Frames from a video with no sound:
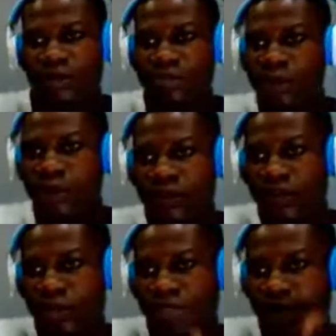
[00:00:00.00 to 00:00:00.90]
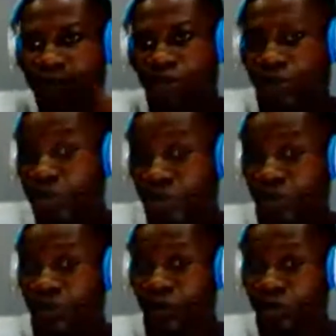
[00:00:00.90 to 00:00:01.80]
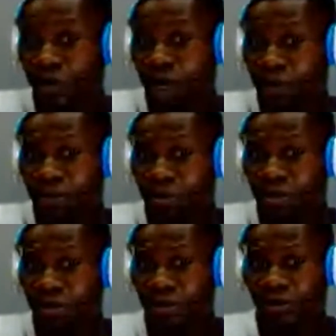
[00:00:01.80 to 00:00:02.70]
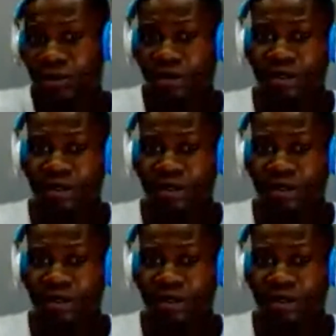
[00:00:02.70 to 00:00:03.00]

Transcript: Now, if you borrow funds and you lose those funds, what happens?